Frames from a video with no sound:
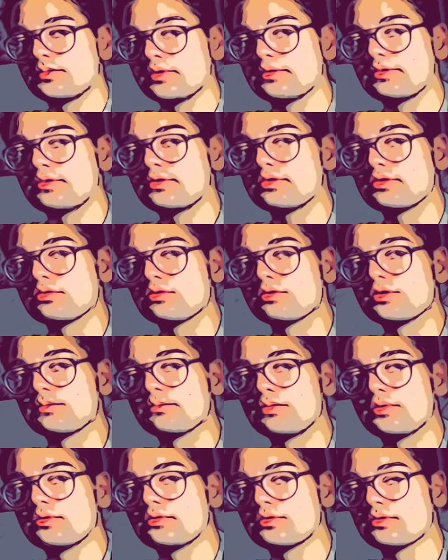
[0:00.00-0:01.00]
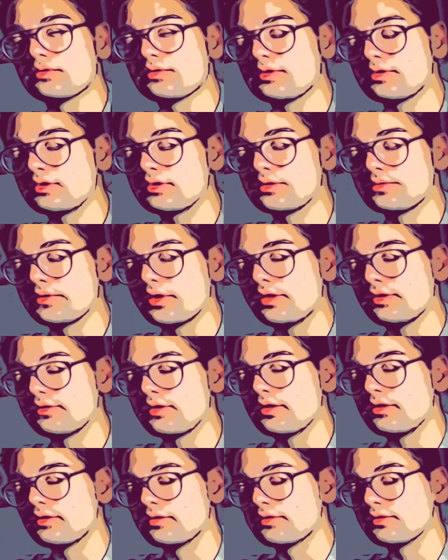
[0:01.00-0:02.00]
This is not important. This is very
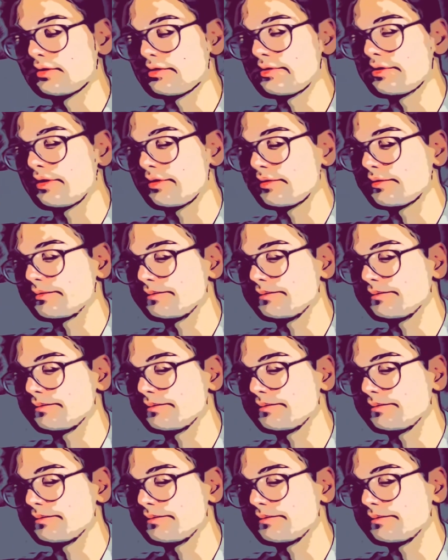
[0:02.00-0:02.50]
technical stuff.